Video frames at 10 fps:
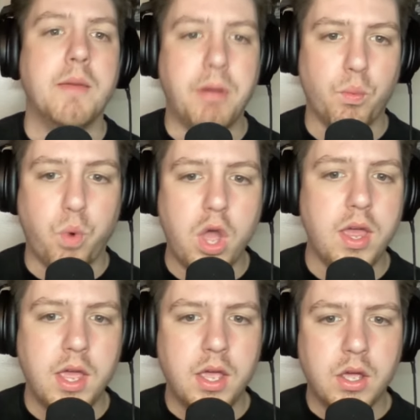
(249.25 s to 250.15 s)
But what
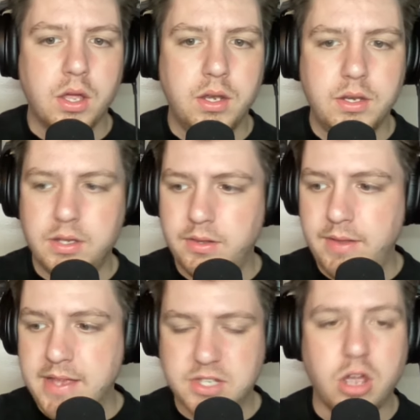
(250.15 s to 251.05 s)

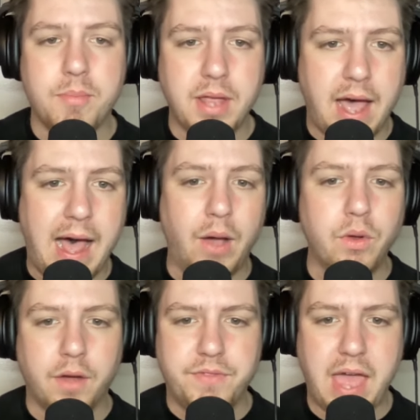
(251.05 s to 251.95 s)
is coming
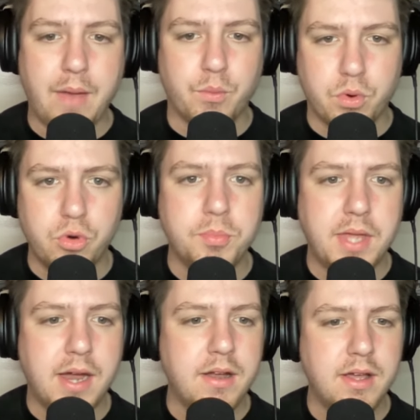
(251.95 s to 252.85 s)
out of that room
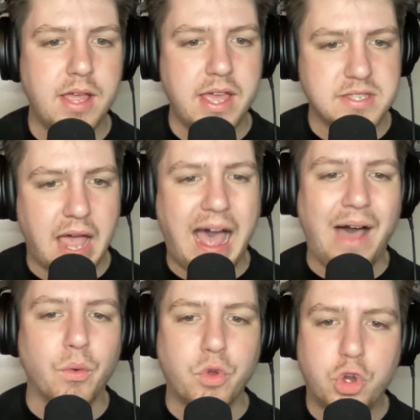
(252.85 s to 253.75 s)
there is
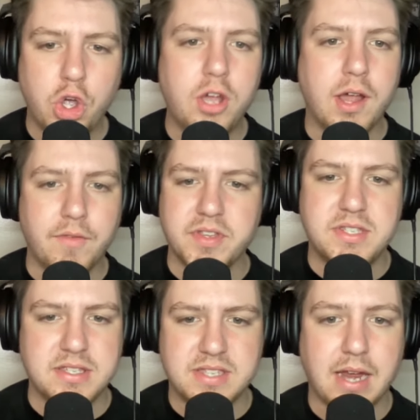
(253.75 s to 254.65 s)
how good of a
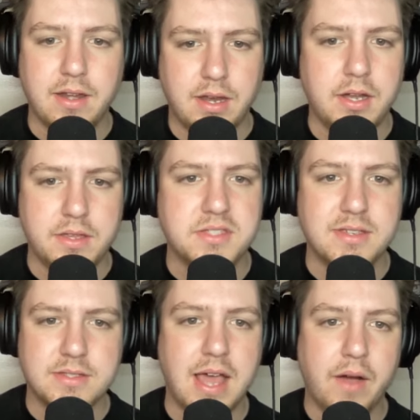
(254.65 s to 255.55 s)
secondary this
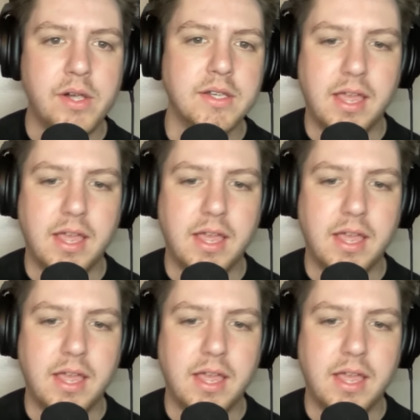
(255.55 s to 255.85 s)
is now.